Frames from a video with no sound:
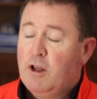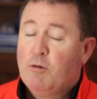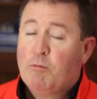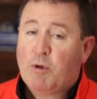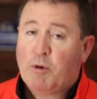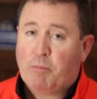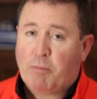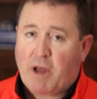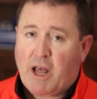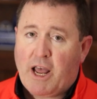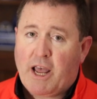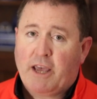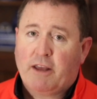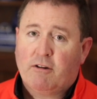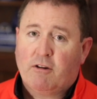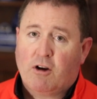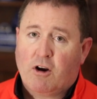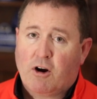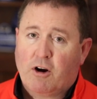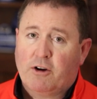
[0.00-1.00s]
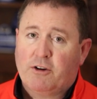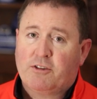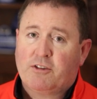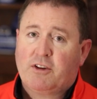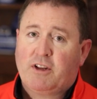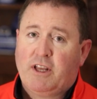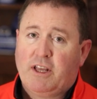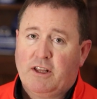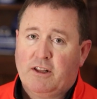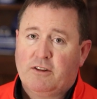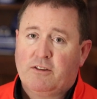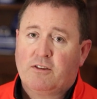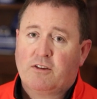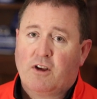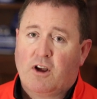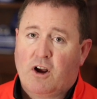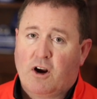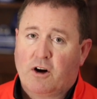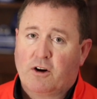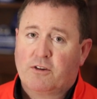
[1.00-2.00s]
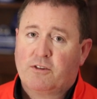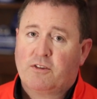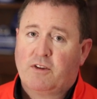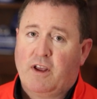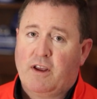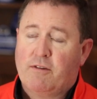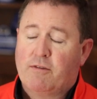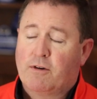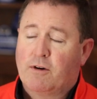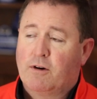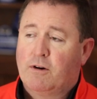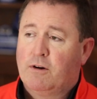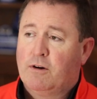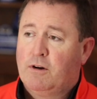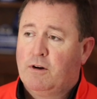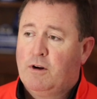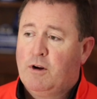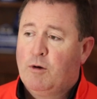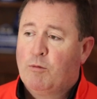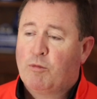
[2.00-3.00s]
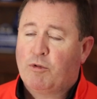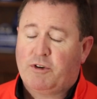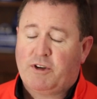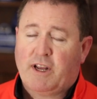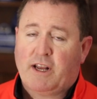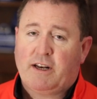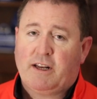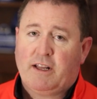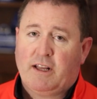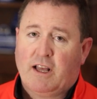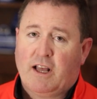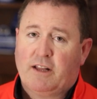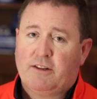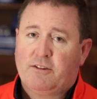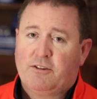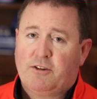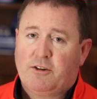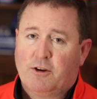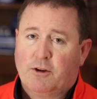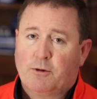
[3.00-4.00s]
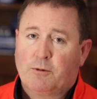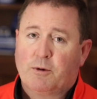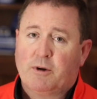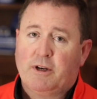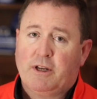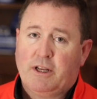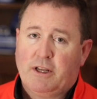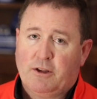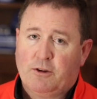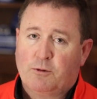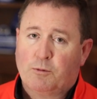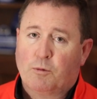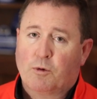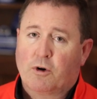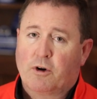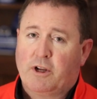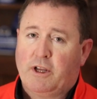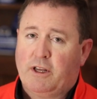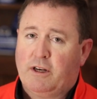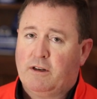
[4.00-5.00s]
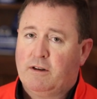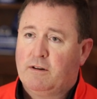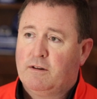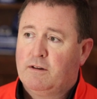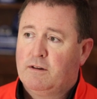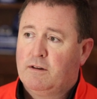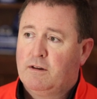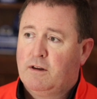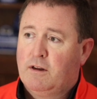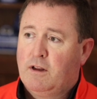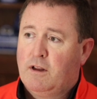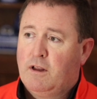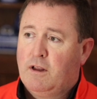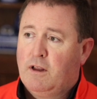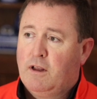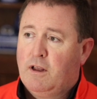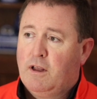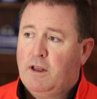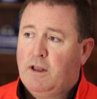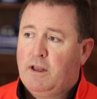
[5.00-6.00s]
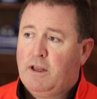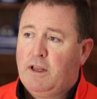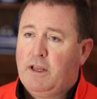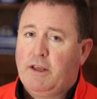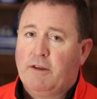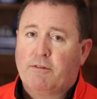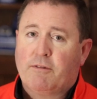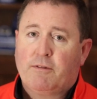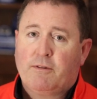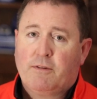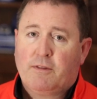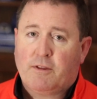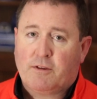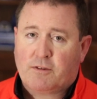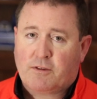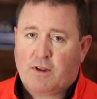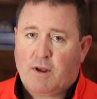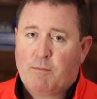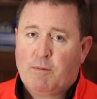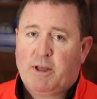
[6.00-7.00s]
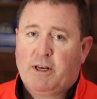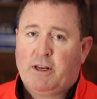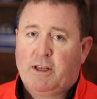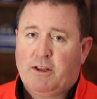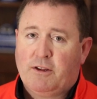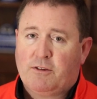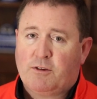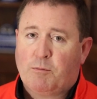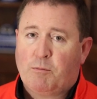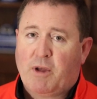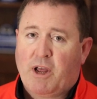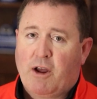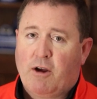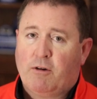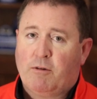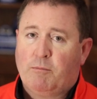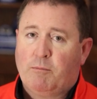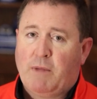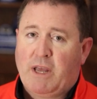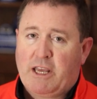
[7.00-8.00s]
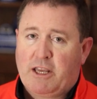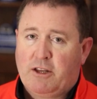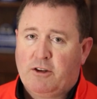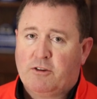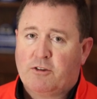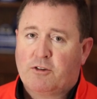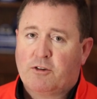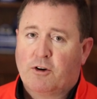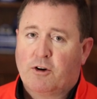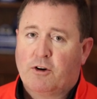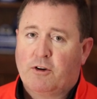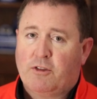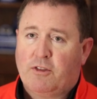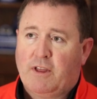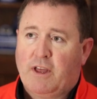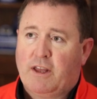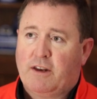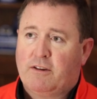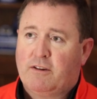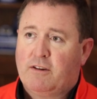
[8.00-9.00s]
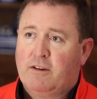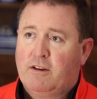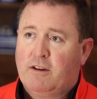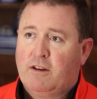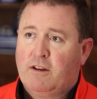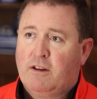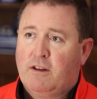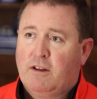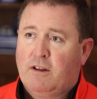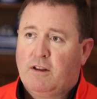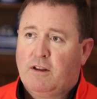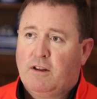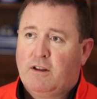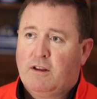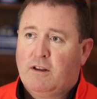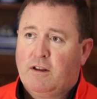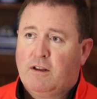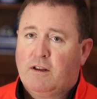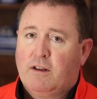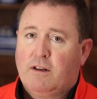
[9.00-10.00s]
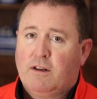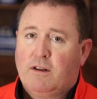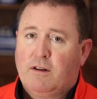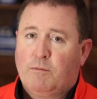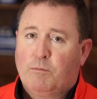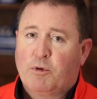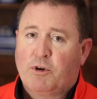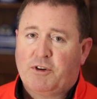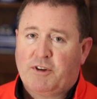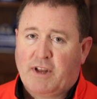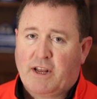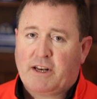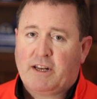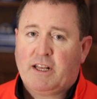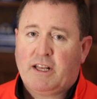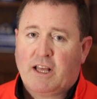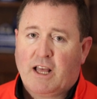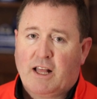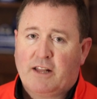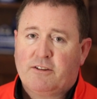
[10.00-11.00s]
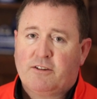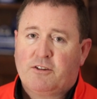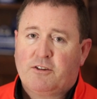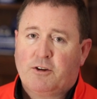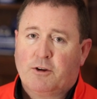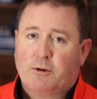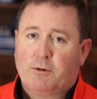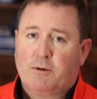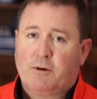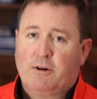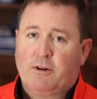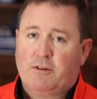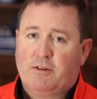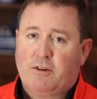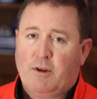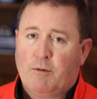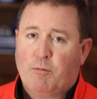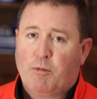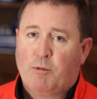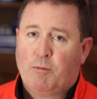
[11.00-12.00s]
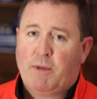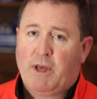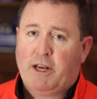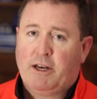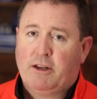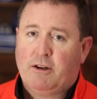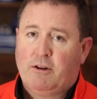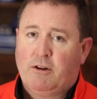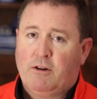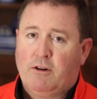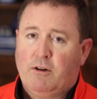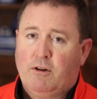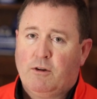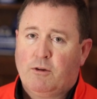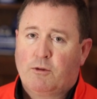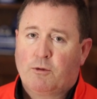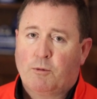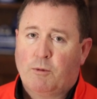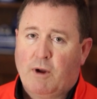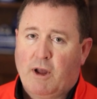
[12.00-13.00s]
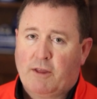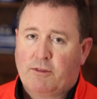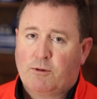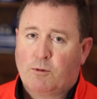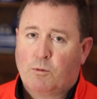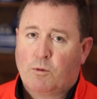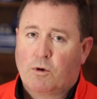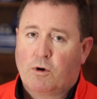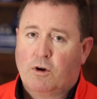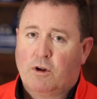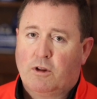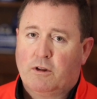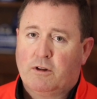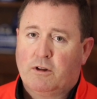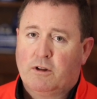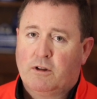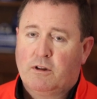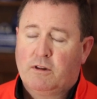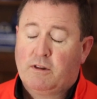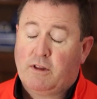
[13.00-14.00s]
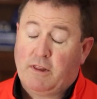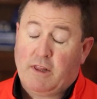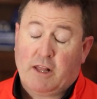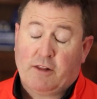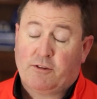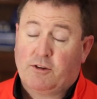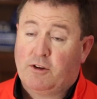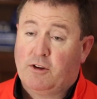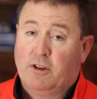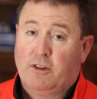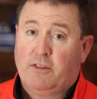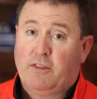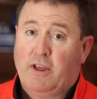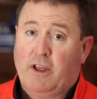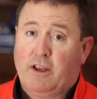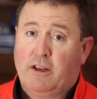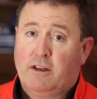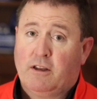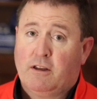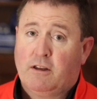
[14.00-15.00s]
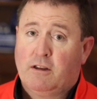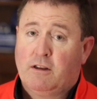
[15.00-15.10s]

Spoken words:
But by and large, kids are safer. Protecting God's children is working. If the summit is about making sure that protecting God's children is implemented throughout the world, then that's a good thing.